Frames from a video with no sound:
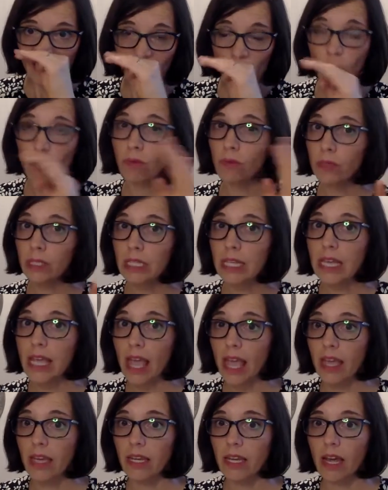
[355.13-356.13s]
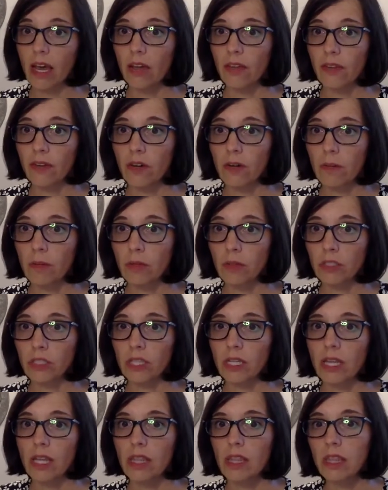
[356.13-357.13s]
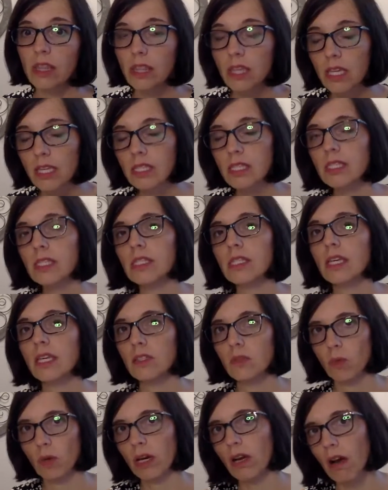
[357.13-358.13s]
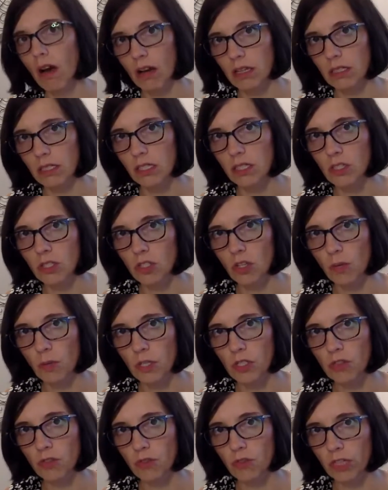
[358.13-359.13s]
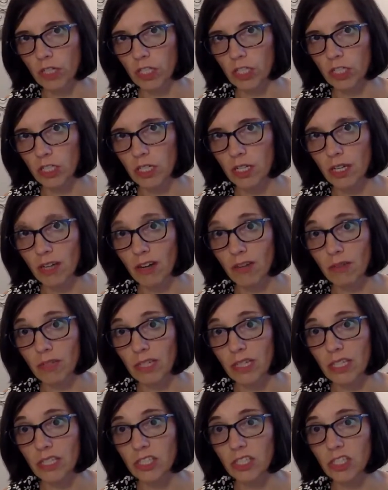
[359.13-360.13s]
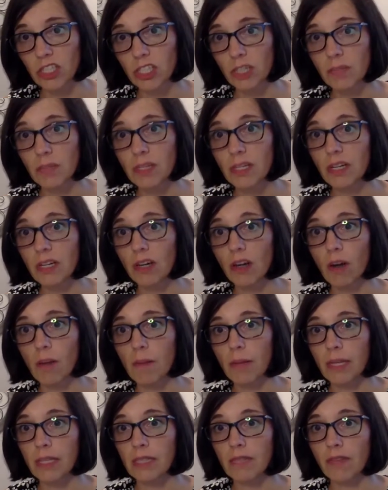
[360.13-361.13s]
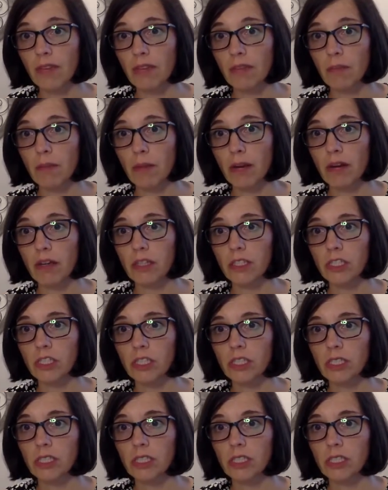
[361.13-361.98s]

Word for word: or really any other emotion. This is what causes so much friction in our relationships and in our mixed faith marriage.